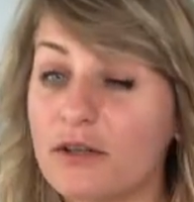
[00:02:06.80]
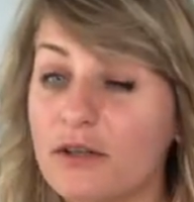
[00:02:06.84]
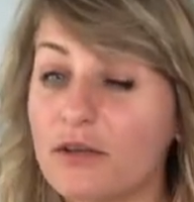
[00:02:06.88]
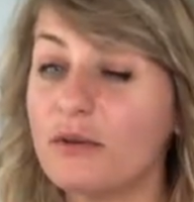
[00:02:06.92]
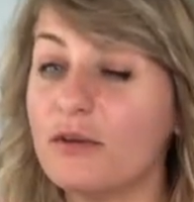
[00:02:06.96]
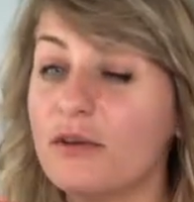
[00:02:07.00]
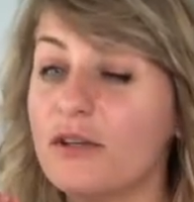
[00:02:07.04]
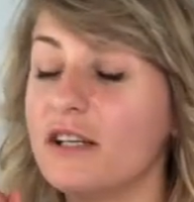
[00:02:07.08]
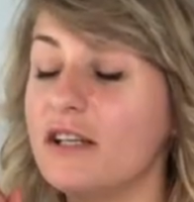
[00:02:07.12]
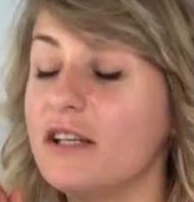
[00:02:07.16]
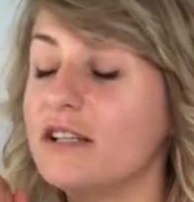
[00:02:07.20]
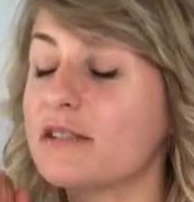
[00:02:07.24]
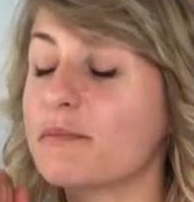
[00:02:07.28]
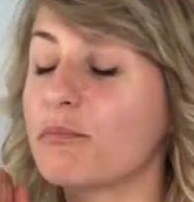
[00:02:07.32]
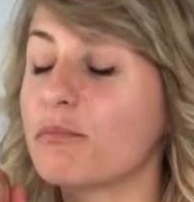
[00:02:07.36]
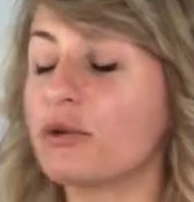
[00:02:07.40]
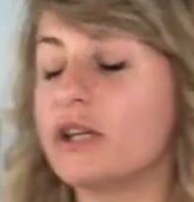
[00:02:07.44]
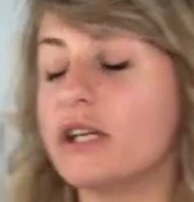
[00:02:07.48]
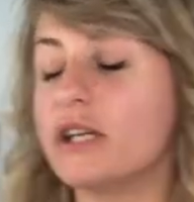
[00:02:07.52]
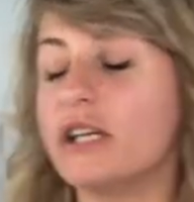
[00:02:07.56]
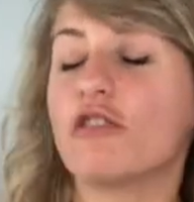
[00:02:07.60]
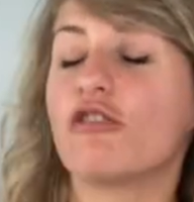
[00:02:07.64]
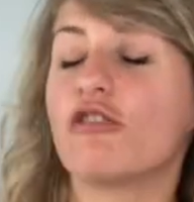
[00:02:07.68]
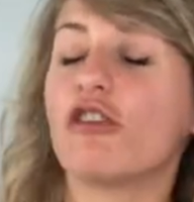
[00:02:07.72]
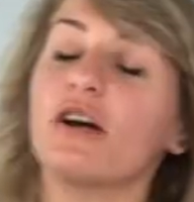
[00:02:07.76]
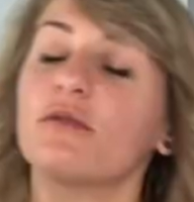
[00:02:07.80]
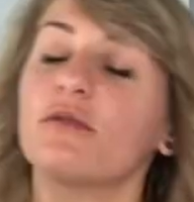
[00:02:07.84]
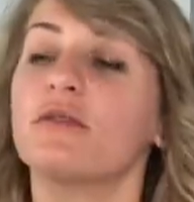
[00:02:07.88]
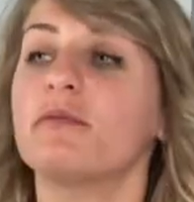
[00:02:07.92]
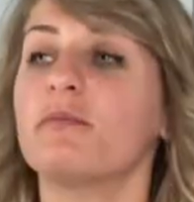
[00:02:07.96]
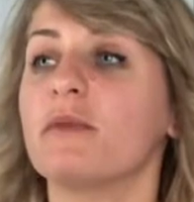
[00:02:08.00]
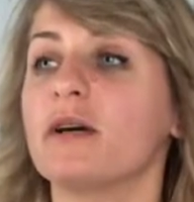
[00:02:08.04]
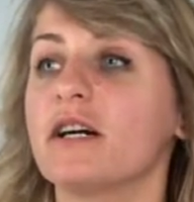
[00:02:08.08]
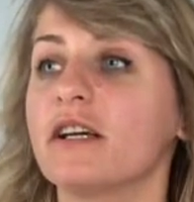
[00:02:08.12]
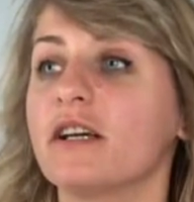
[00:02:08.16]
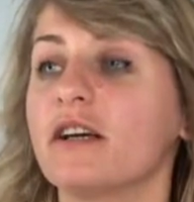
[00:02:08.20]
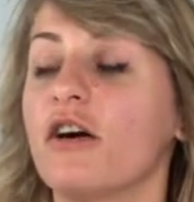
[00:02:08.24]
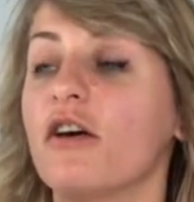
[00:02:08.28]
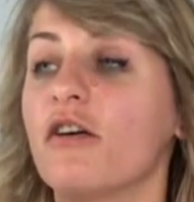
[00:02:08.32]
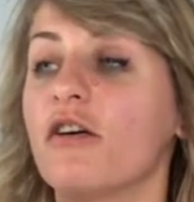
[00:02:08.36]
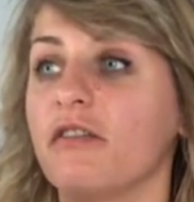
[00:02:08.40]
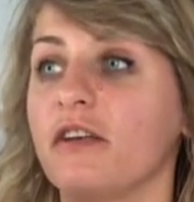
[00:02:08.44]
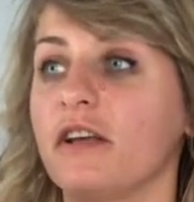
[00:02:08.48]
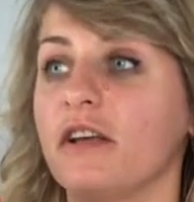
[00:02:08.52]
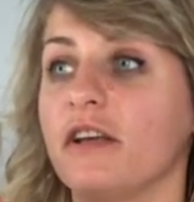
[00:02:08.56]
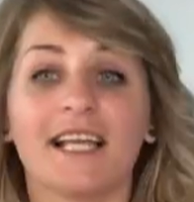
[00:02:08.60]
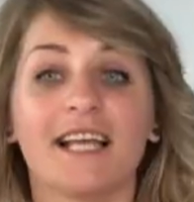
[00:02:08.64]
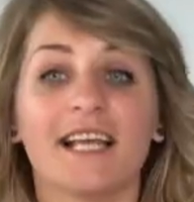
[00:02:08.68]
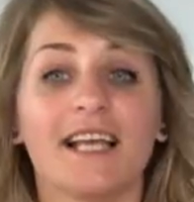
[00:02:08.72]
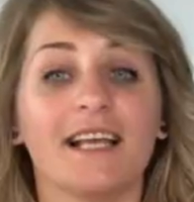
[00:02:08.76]
to do is pre-ground my
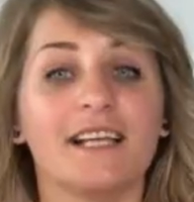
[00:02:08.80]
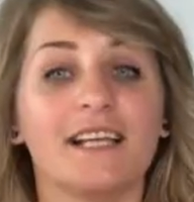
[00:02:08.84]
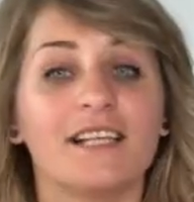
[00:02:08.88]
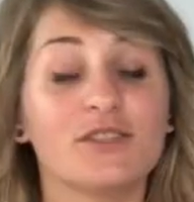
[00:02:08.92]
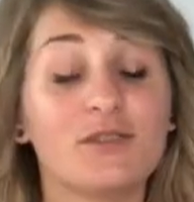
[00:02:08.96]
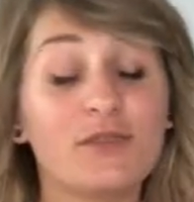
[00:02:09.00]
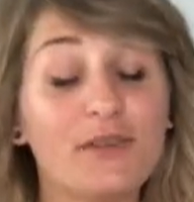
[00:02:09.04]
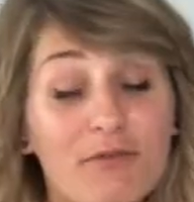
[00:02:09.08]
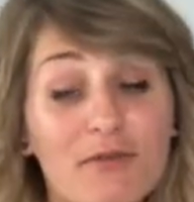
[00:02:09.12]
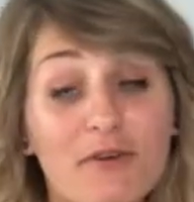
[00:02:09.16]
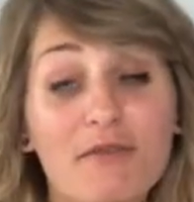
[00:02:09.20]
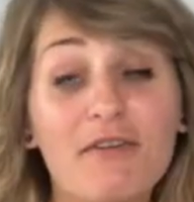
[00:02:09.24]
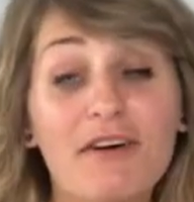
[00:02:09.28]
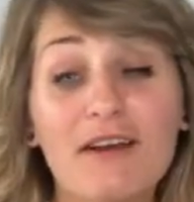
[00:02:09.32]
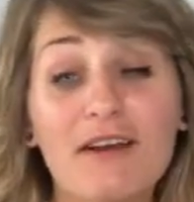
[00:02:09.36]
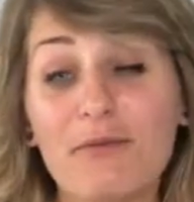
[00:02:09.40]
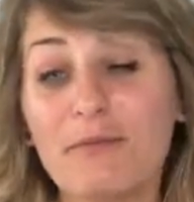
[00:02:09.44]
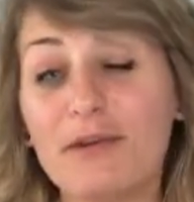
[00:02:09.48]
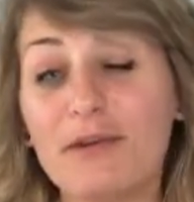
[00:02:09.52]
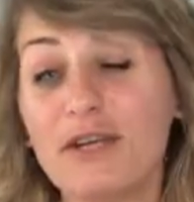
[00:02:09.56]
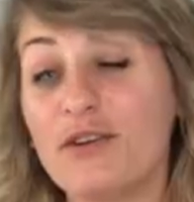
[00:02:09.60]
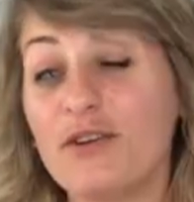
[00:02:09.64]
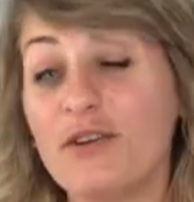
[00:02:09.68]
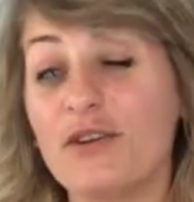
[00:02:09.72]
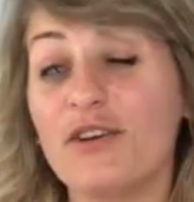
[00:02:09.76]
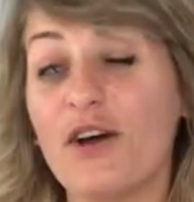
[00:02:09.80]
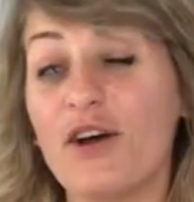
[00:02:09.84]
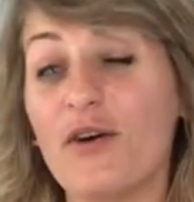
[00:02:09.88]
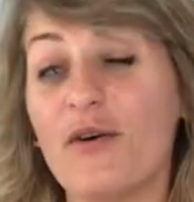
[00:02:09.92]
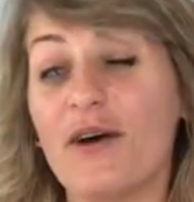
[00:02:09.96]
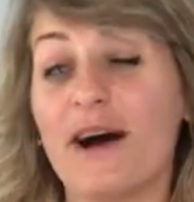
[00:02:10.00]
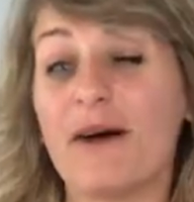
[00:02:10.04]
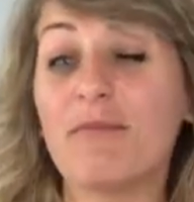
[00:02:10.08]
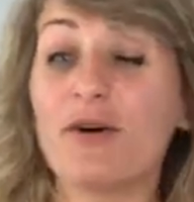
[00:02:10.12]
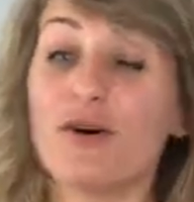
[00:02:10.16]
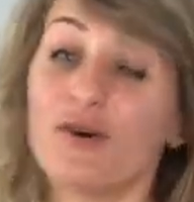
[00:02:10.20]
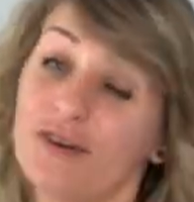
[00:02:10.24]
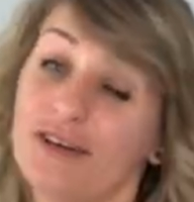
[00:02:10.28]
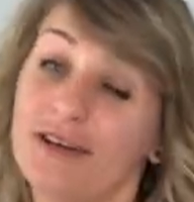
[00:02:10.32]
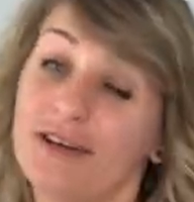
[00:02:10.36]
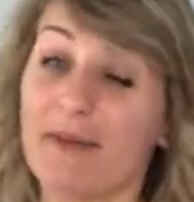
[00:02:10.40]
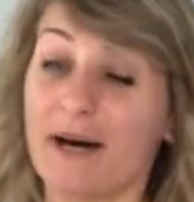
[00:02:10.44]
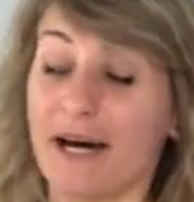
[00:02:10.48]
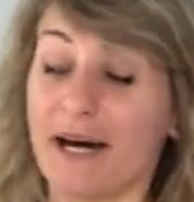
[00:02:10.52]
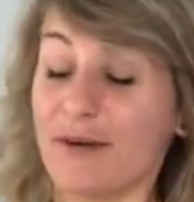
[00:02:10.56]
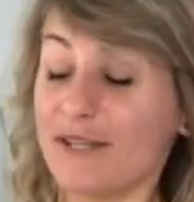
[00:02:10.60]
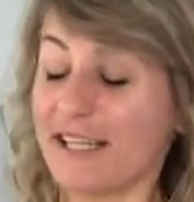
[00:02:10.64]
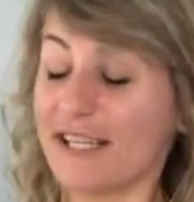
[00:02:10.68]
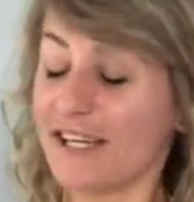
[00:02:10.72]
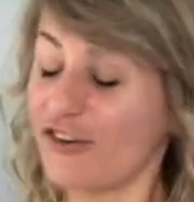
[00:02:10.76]
coffee. So if you follow me, you know I'm all
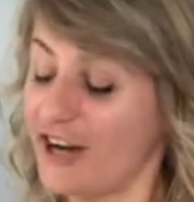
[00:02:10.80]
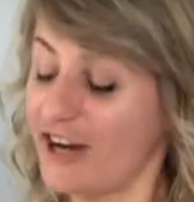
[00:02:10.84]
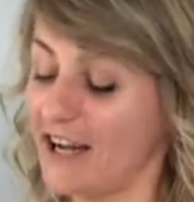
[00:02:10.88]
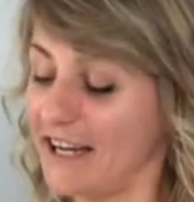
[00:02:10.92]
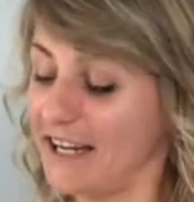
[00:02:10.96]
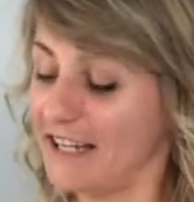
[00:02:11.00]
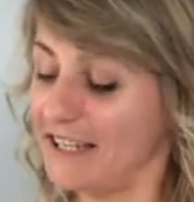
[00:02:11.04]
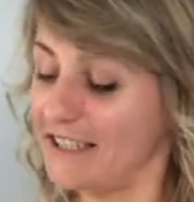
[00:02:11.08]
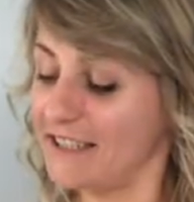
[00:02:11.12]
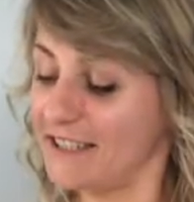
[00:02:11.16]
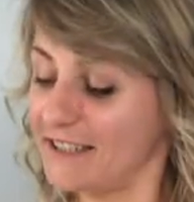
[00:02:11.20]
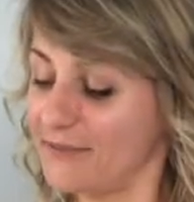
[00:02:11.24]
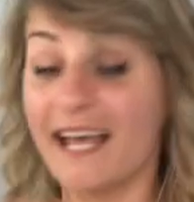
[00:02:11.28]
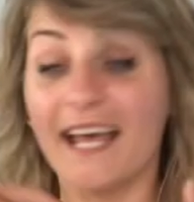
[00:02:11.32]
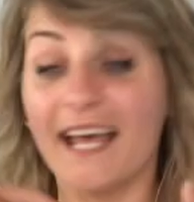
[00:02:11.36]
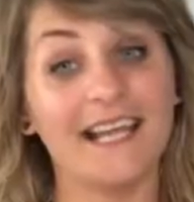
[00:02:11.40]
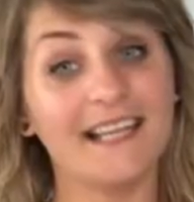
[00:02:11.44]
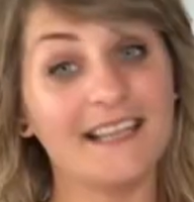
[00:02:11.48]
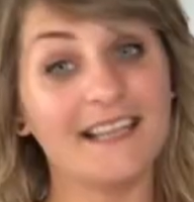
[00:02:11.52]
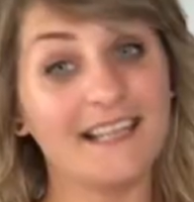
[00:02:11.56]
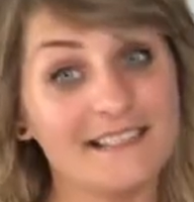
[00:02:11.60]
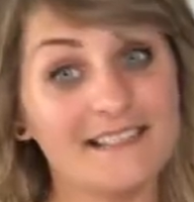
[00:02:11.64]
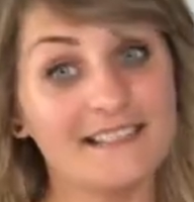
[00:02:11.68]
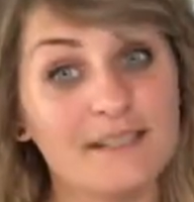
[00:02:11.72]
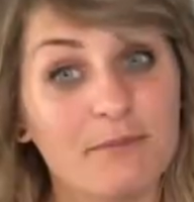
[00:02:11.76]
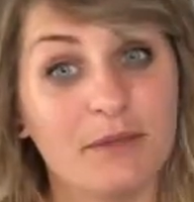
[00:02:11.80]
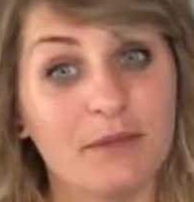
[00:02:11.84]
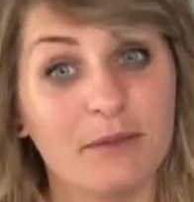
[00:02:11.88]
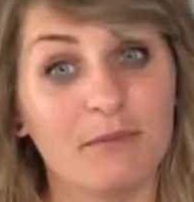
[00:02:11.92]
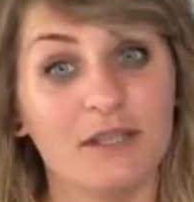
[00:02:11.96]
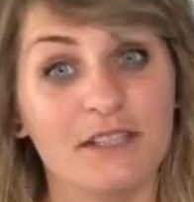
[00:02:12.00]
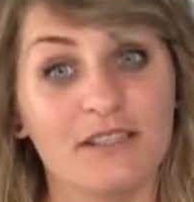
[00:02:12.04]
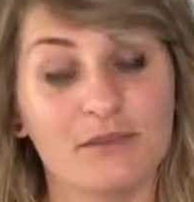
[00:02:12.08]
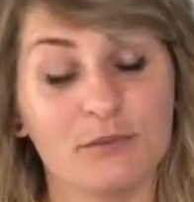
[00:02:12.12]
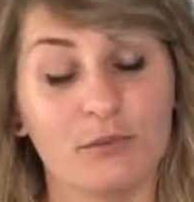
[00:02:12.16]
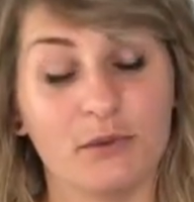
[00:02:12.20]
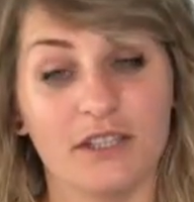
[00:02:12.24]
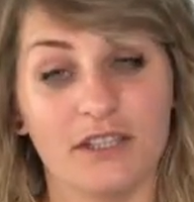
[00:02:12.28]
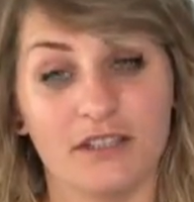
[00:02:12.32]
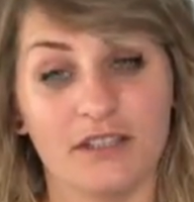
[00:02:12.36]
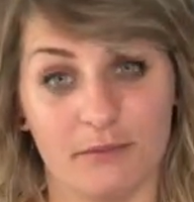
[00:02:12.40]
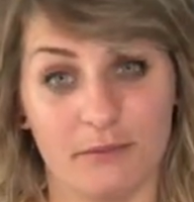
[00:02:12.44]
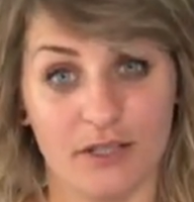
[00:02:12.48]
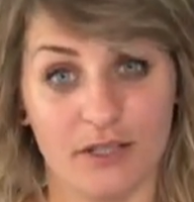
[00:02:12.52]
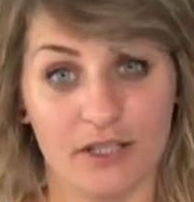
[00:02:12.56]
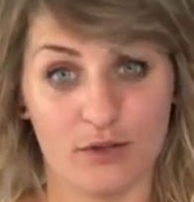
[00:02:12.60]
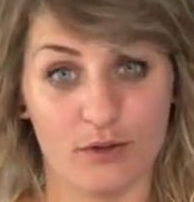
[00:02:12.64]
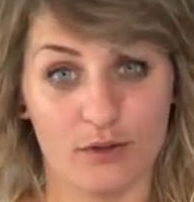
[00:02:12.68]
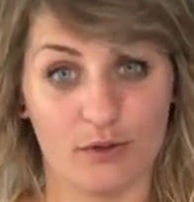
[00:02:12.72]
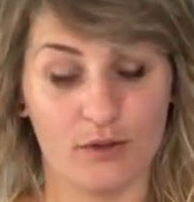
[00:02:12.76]
about the grind. And that simply means we need to
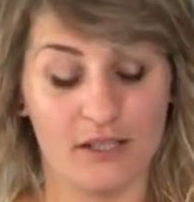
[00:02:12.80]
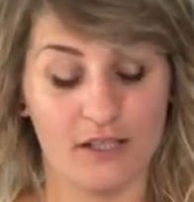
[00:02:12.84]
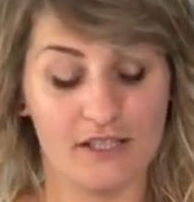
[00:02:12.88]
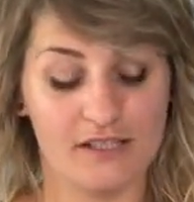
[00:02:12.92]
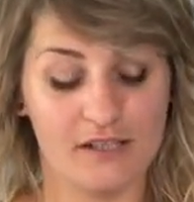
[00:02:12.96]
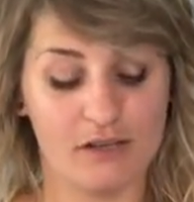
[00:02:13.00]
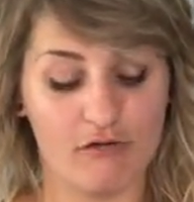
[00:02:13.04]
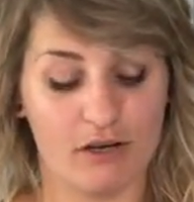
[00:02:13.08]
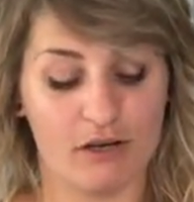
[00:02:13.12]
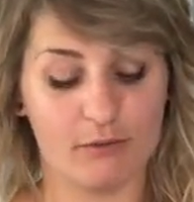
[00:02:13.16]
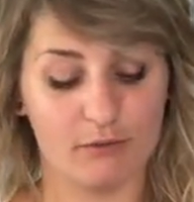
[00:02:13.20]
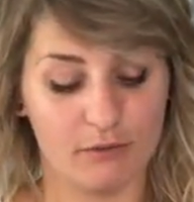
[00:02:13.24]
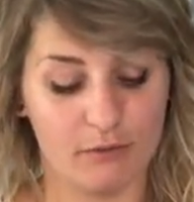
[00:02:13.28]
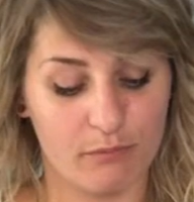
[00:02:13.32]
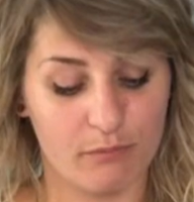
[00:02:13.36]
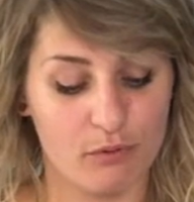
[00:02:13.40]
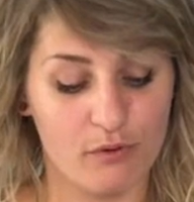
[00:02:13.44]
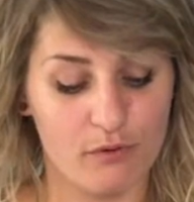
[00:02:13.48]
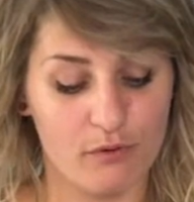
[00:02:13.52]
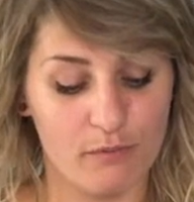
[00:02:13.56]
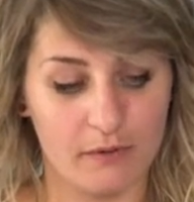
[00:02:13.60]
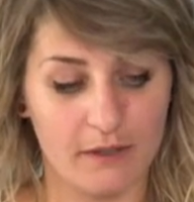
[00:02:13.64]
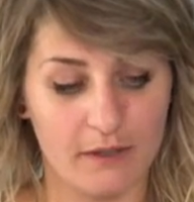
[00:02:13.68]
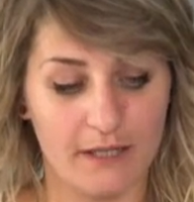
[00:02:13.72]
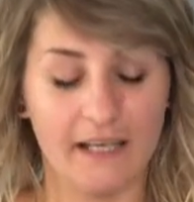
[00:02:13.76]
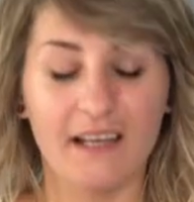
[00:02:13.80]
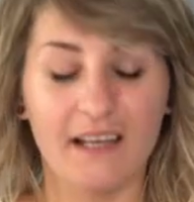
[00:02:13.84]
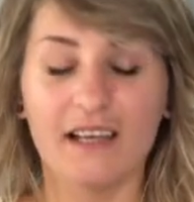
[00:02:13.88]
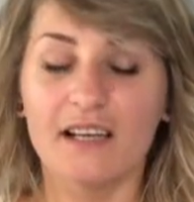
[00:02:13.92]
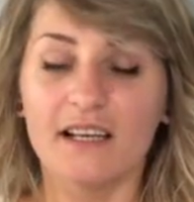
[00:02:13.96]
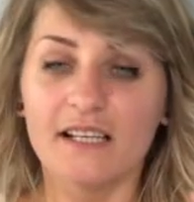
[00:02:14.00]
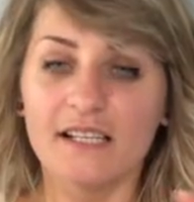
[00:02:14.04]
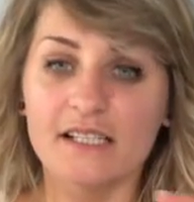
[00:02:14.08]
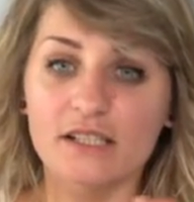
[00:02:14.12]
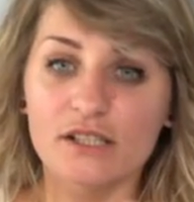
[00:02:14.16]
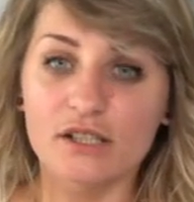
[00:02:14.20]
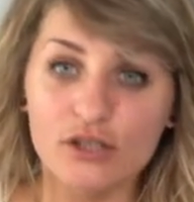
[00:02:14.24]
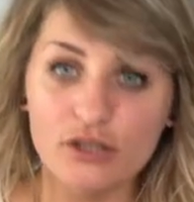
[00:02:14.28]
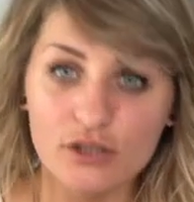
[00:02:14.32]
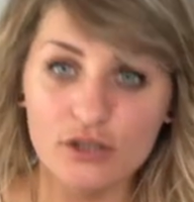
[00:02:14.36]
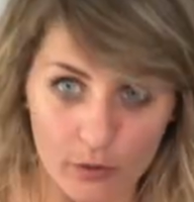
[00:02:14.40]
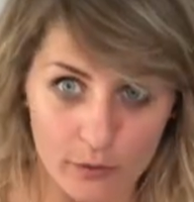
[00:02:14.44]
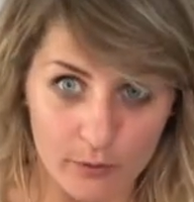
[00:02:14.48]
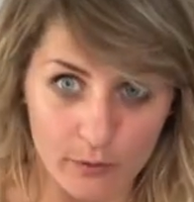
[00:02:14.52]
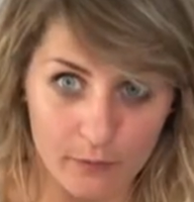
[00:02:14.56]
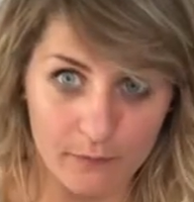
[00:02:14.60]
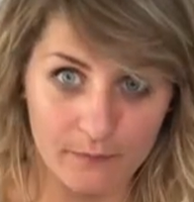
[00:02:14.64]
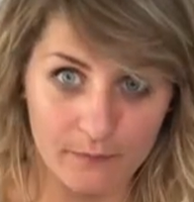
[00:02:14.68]
make sure it's ground properly. So